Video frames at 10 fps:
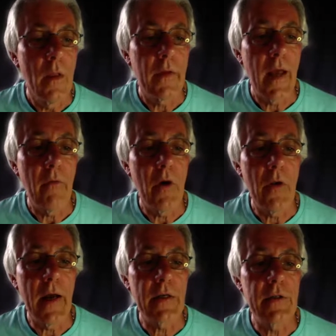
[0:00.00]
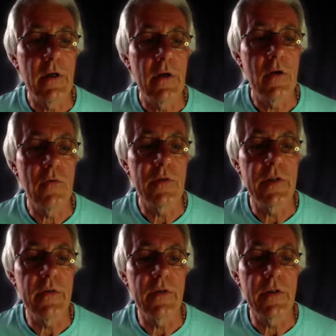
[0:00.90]
The carry-on actor who
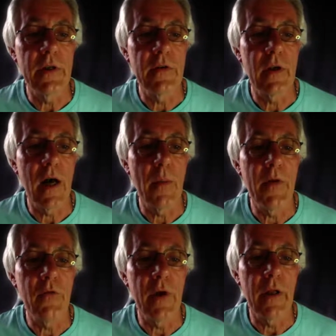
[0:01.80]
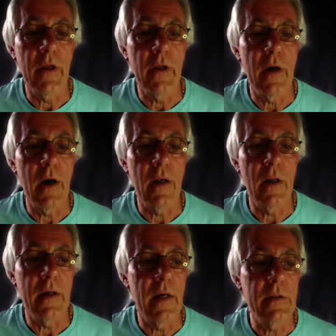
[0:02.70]
received his initial army training at
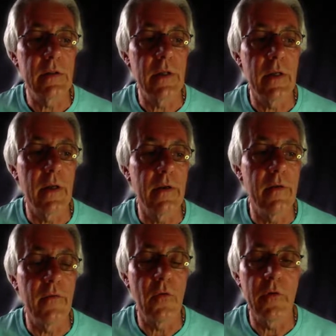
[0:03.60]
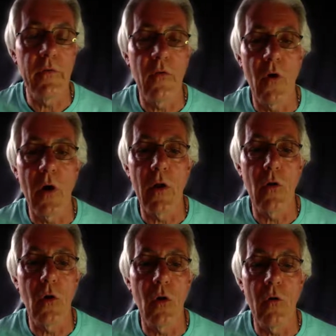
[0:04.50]
Carlisle Castle in 1944
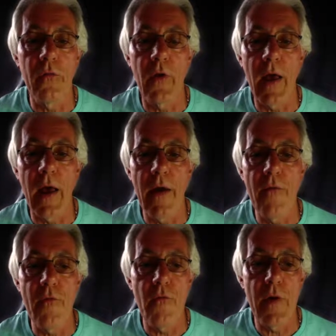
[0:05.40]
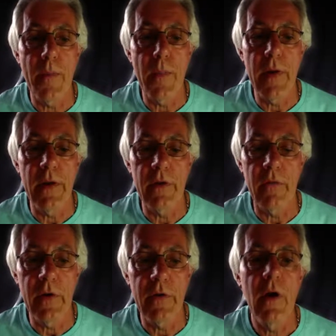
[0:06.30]
and loved every minute
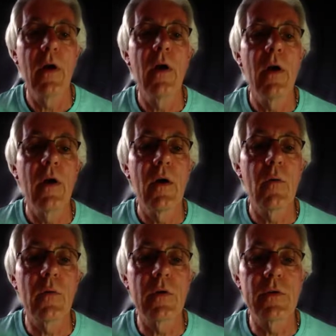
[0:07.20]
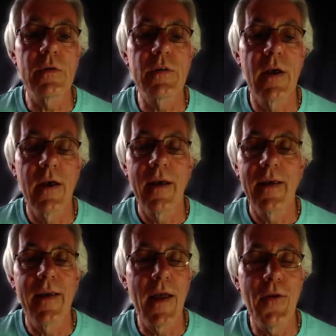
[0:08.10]
of it was
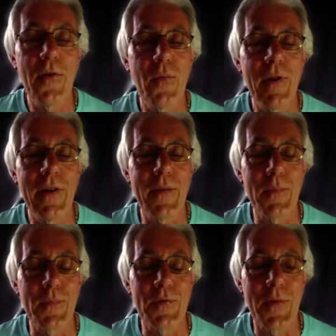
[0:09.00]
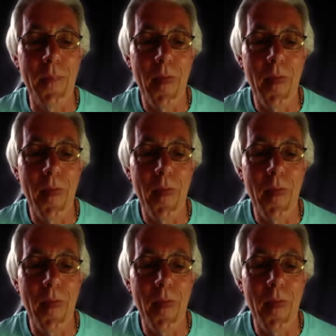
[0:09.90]
Kenneth Williams.